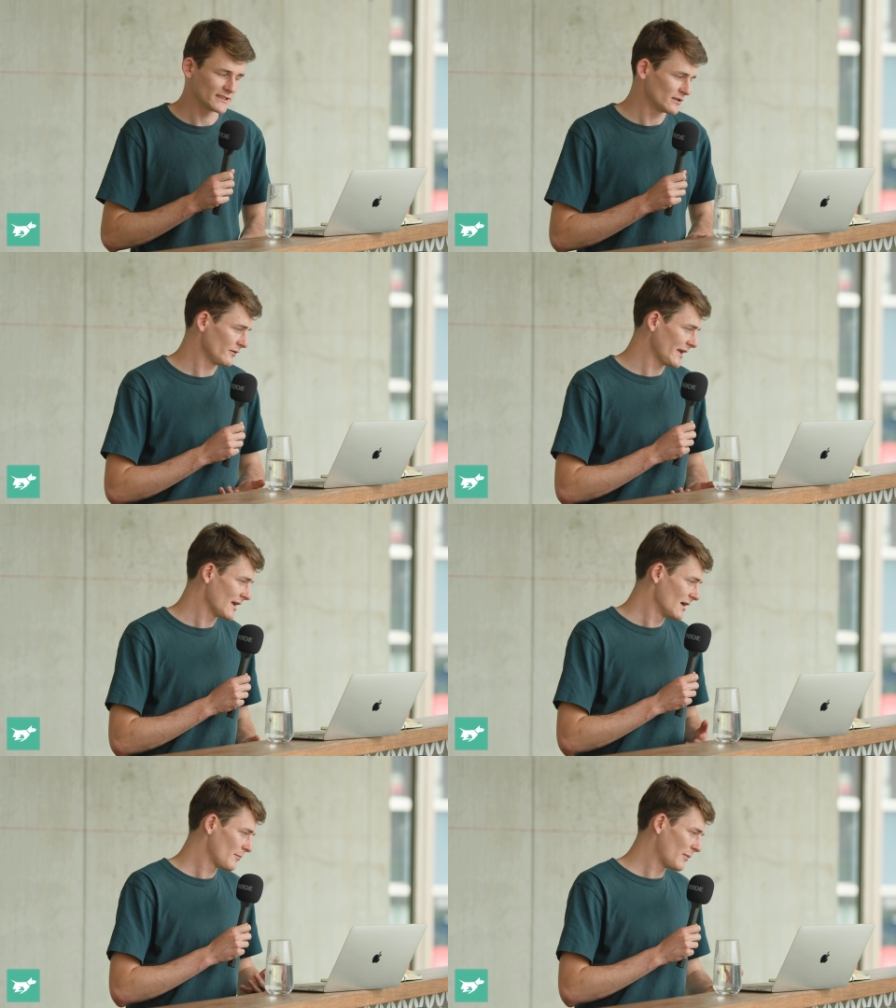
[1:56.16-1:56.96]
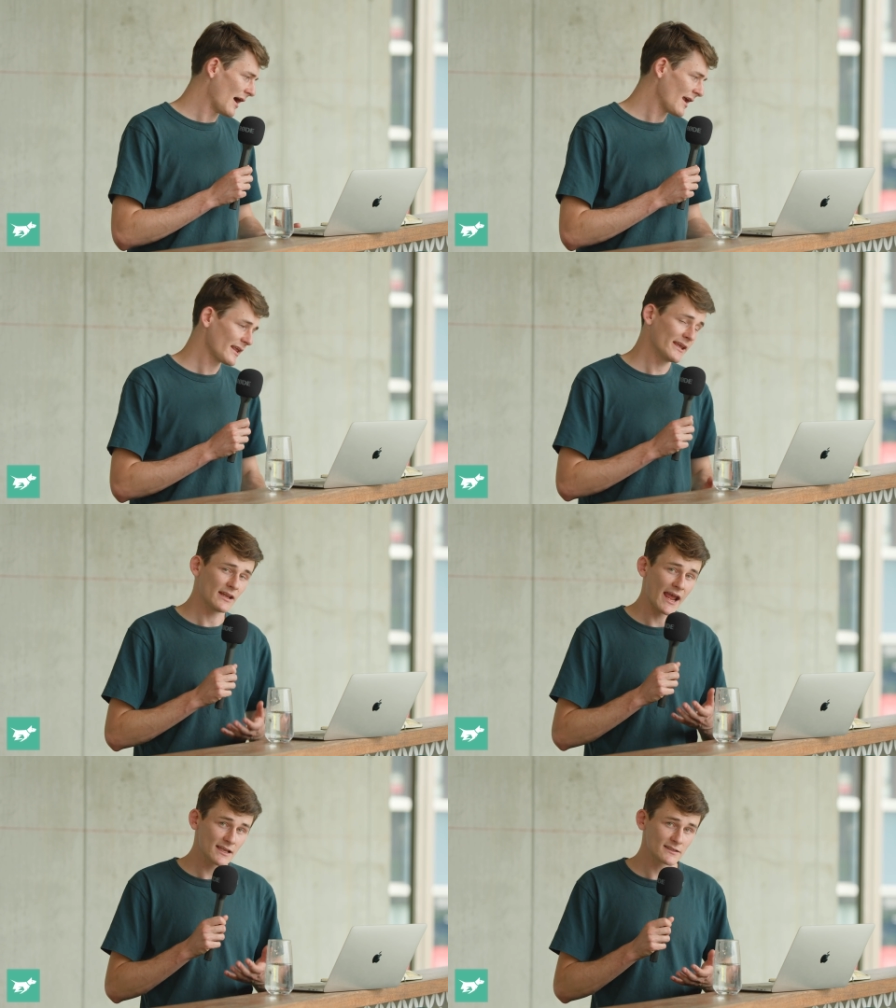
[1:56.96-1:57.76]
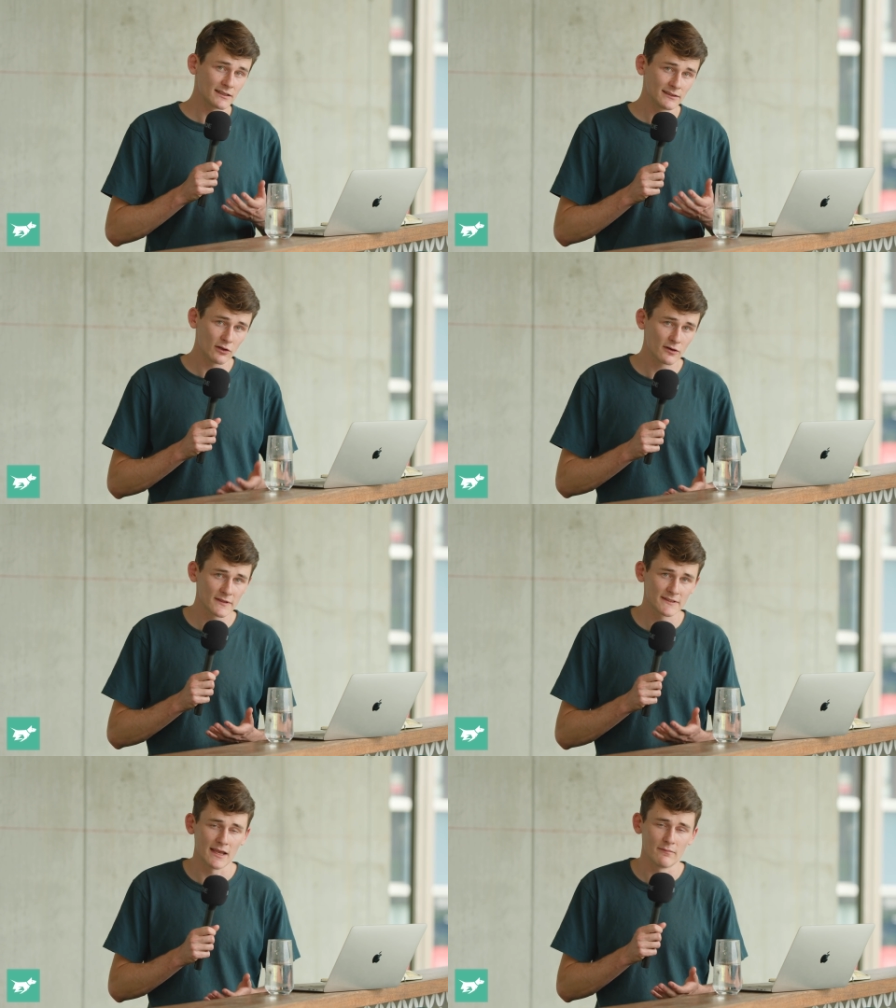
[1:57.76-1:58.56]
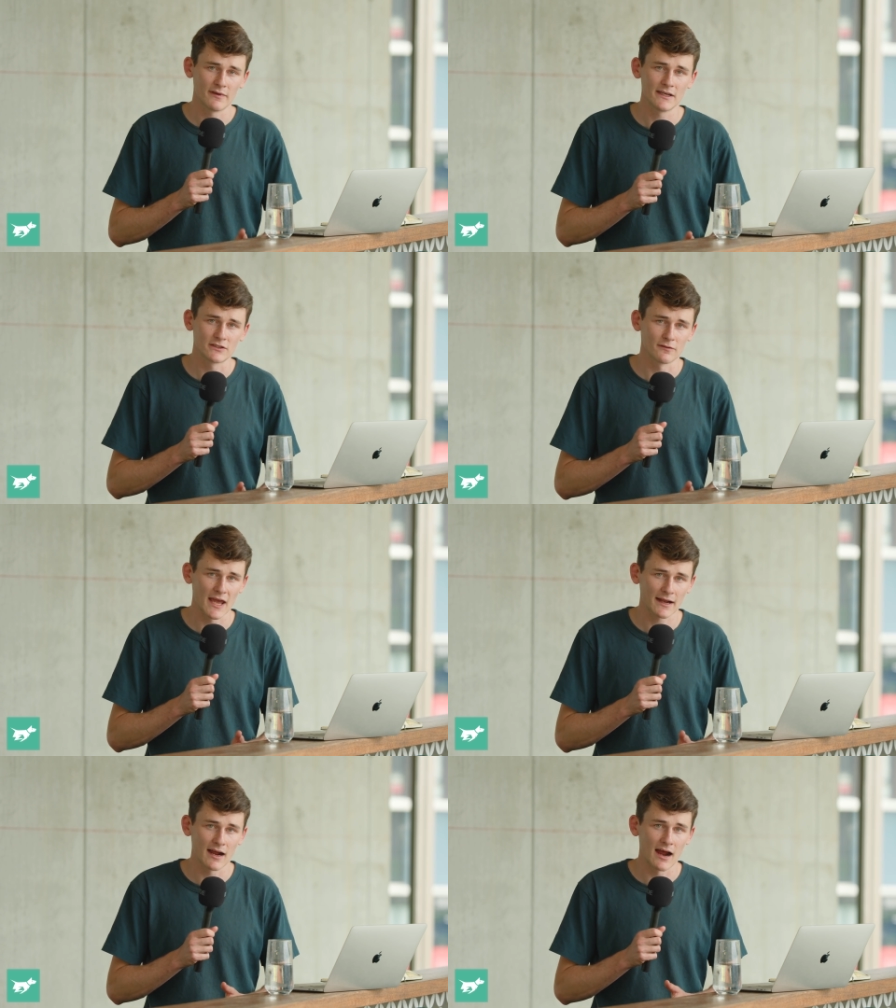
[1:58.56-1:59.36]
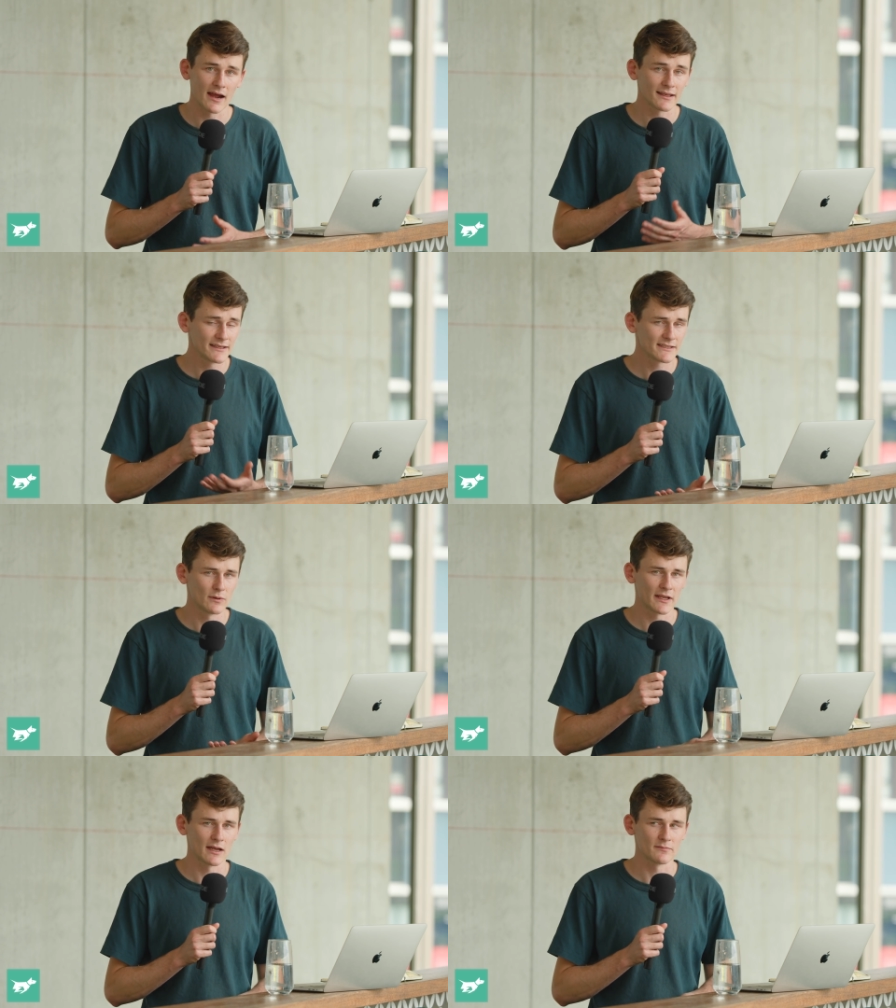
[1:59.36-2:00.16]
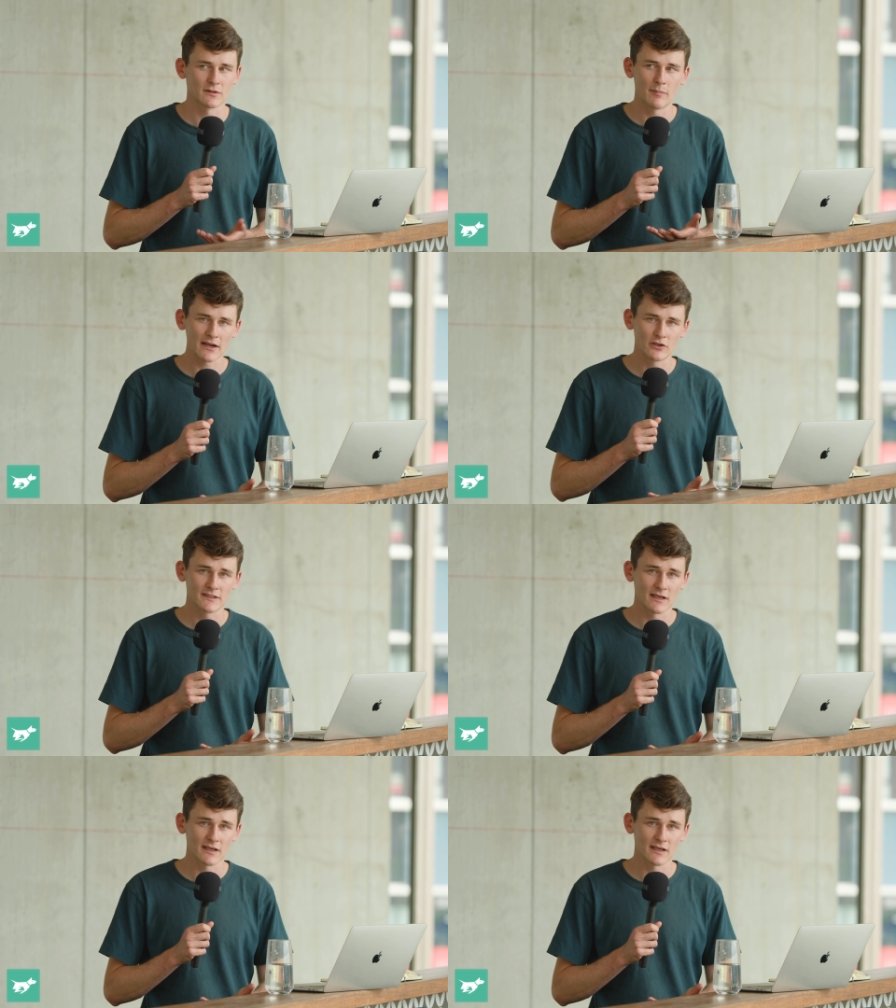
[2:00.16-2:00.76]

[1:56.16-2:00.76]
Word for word: SUV. But it has a lot of the same features of that car, at least when it comes to battery